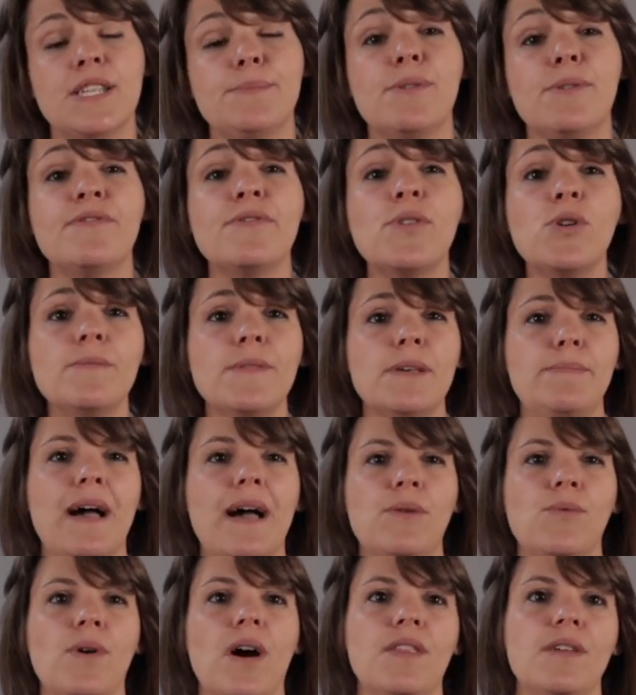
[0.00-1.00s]
perform the
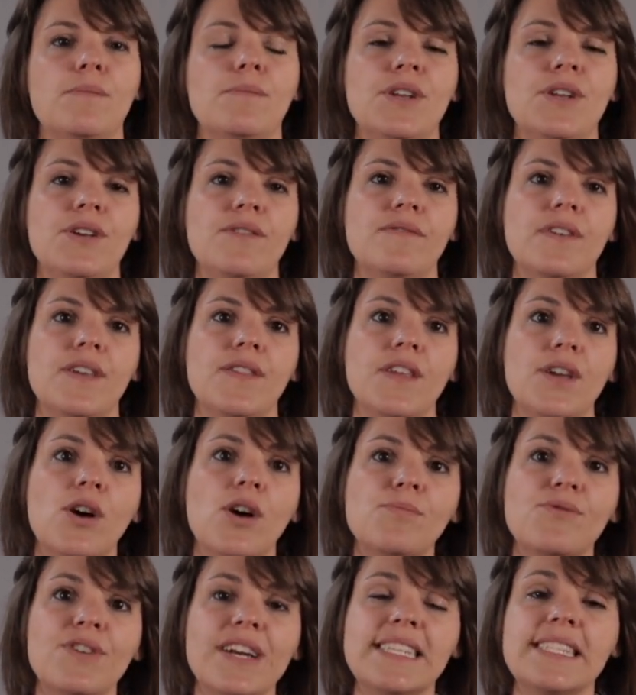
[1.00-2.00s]
Patwardhan manoeuvre, the
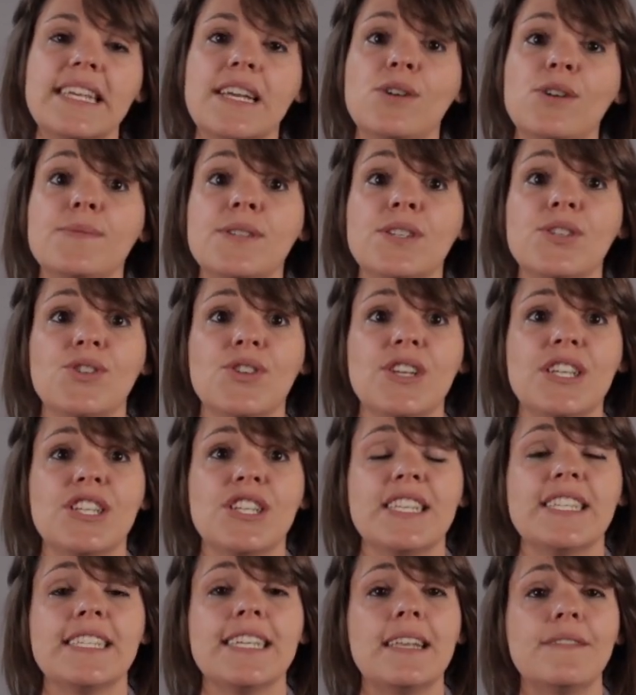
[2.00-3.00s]
operating
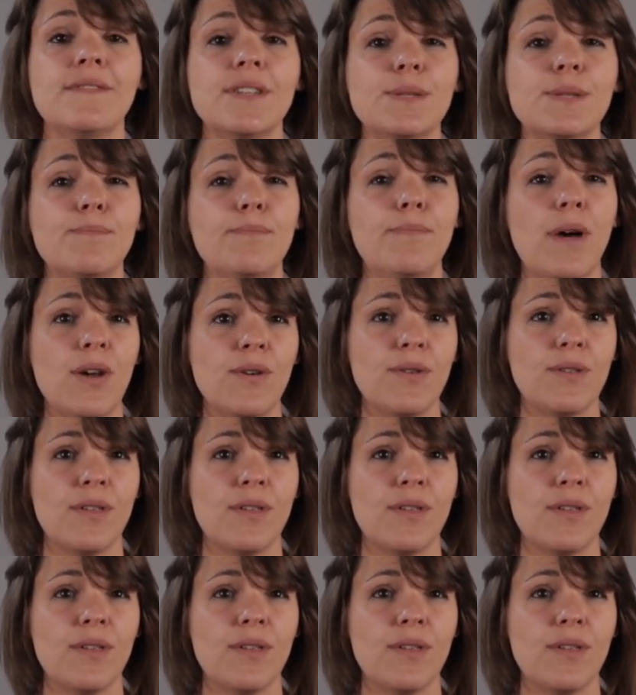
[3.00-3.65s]
obstetrician delivers both